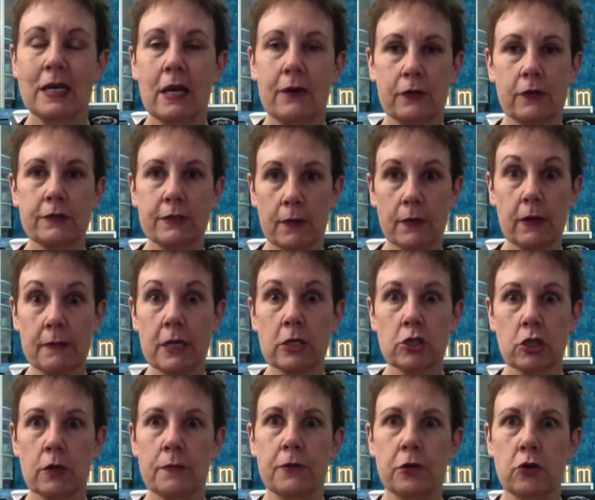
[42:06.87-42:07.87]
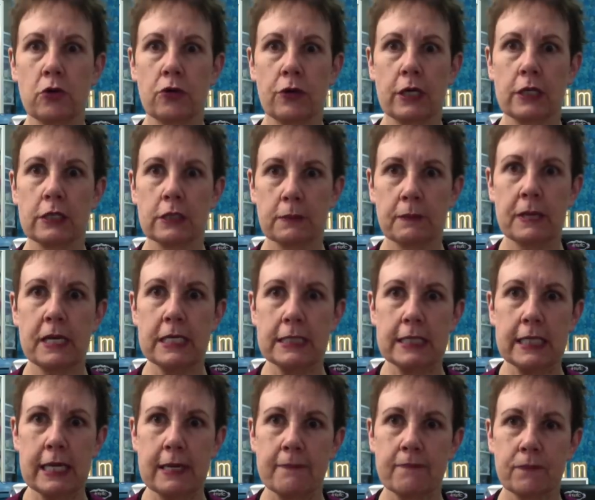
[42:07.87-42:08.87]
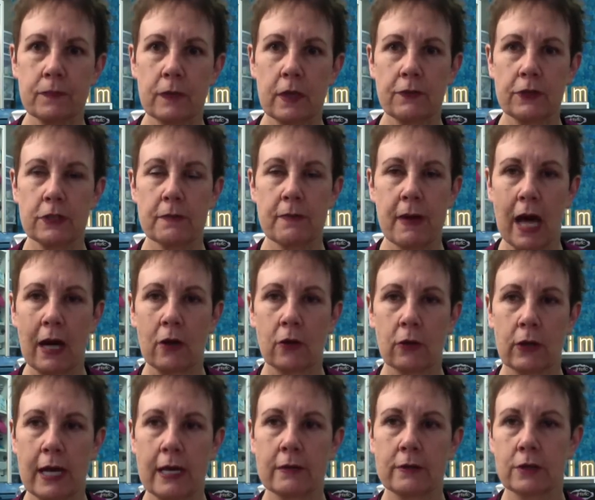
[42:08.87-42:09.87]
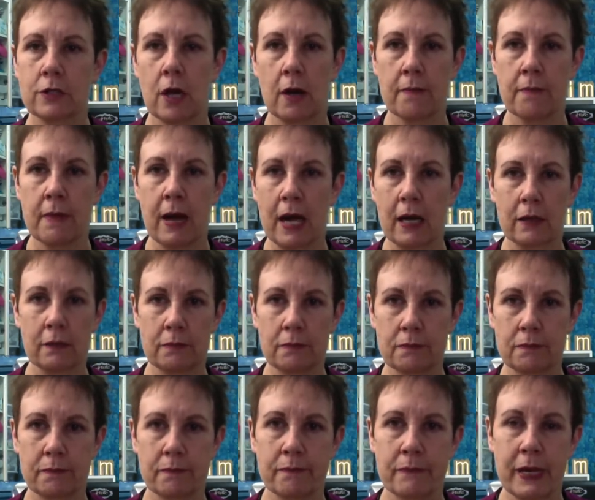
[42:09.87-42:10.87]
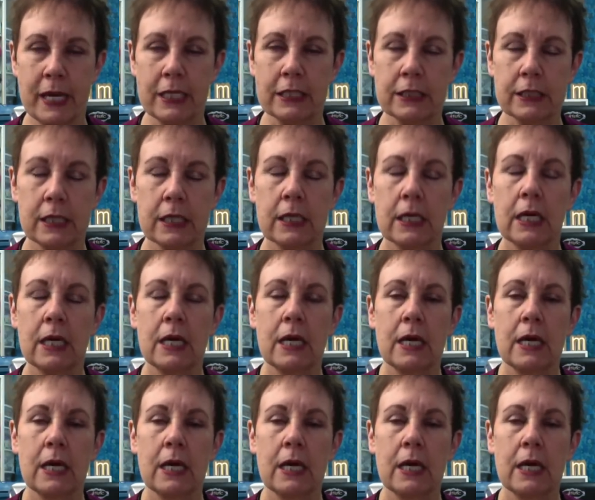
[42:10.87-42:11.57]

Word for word: You have to have something that makes your computer think it's a PC if it's a Mac, okay? It's not Mac based.